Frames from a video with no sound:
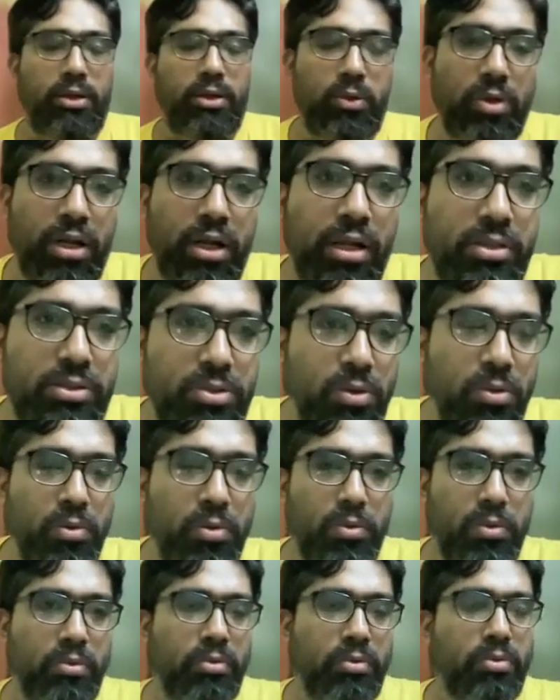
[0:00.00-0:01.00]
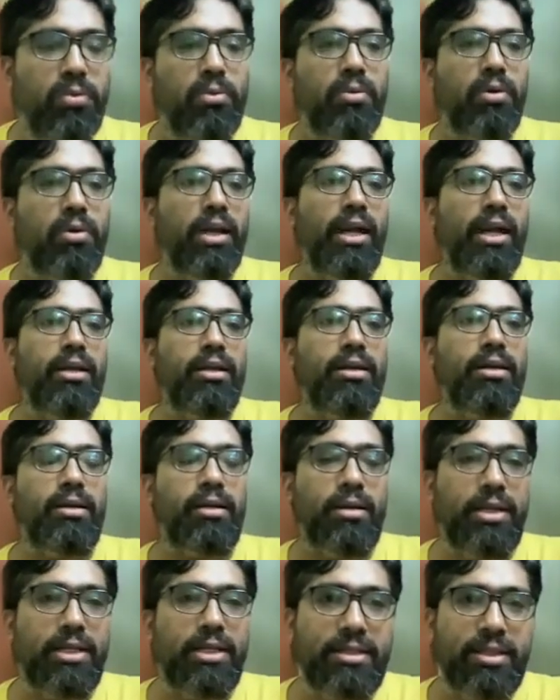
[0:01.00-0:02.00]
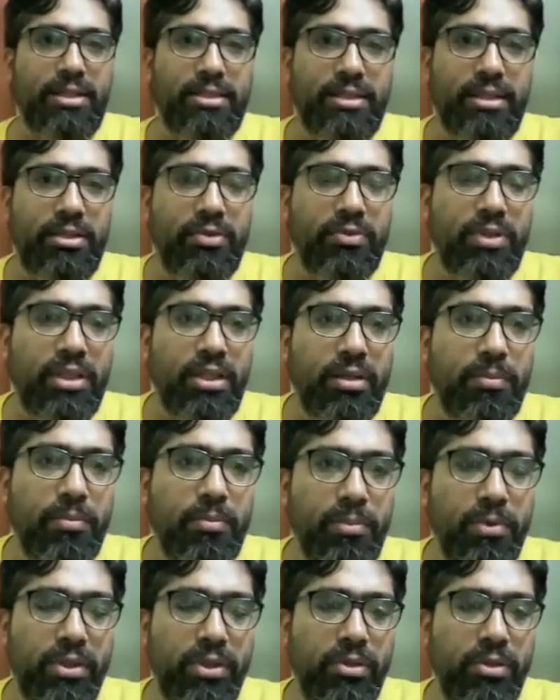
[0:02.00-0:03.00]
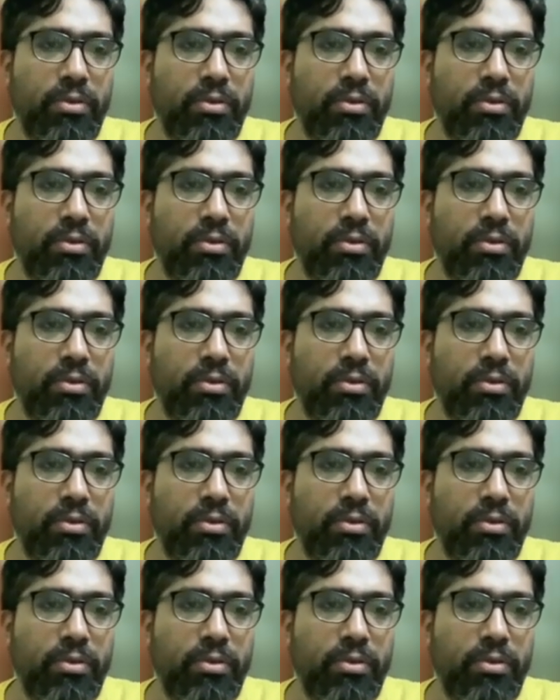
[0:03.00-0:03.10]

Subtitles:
You can later discuss it with him.